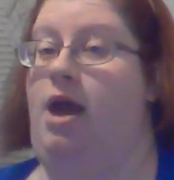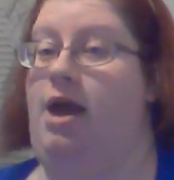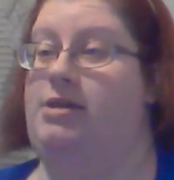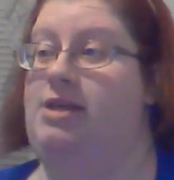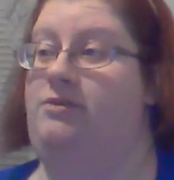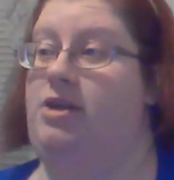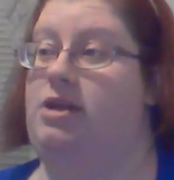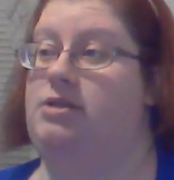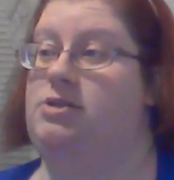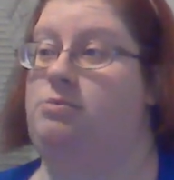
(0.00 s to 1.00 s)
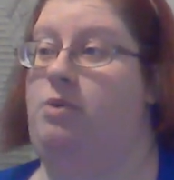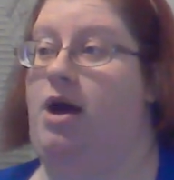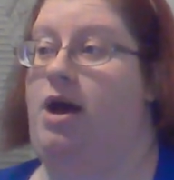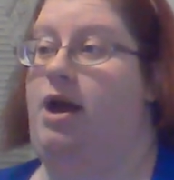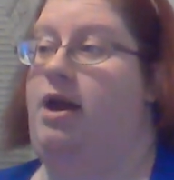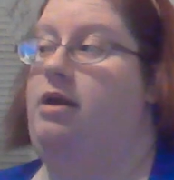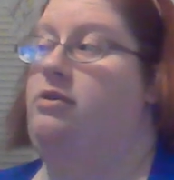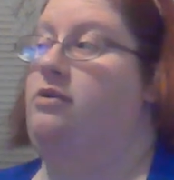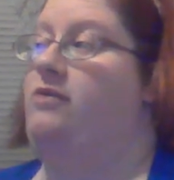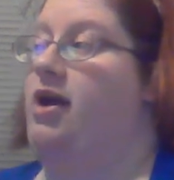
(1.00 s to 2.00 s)
As evidenced by
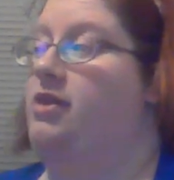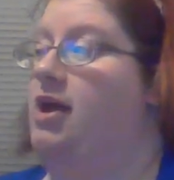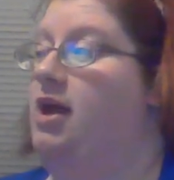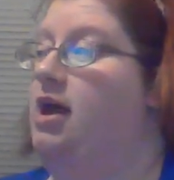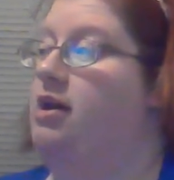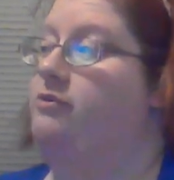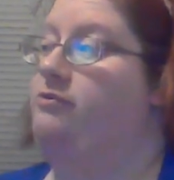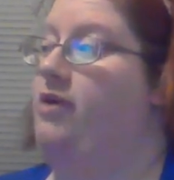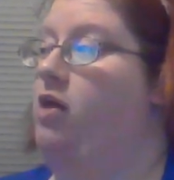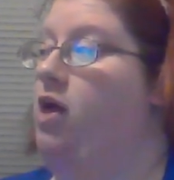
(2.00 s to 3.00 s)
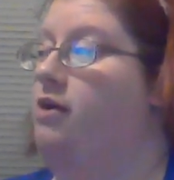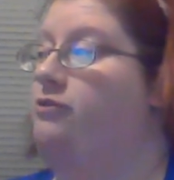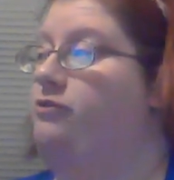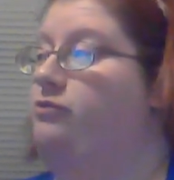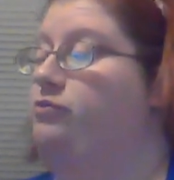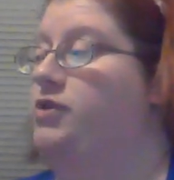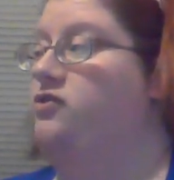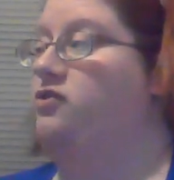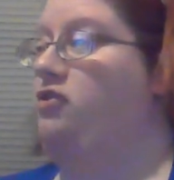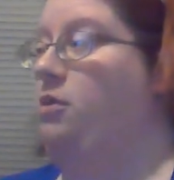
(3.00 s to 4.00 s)
the fact that I kind of fell off with
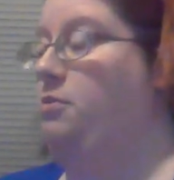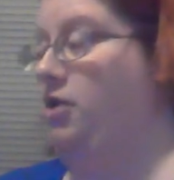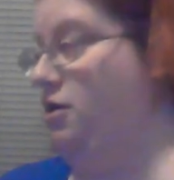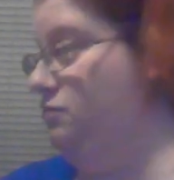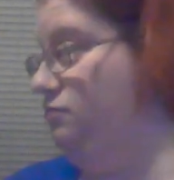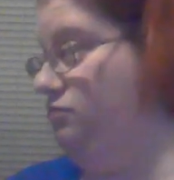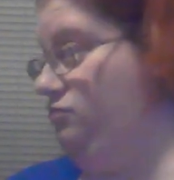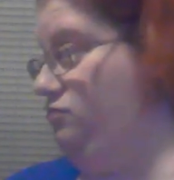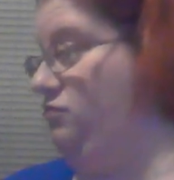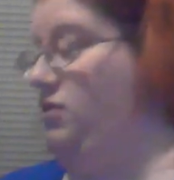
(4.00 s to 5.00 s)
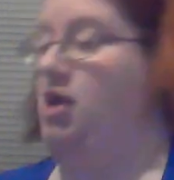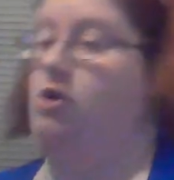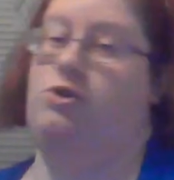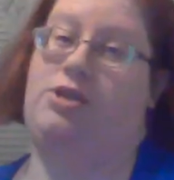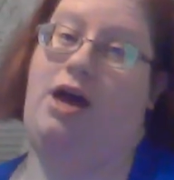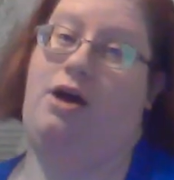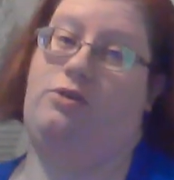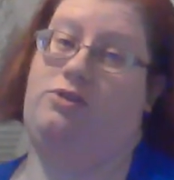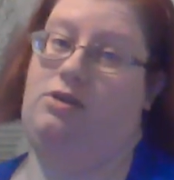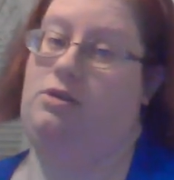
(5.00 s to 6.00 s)
some of the later
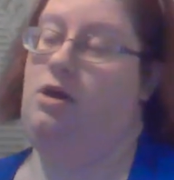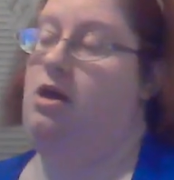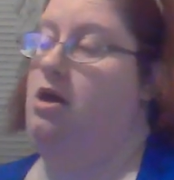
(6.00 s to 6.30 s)
sows, and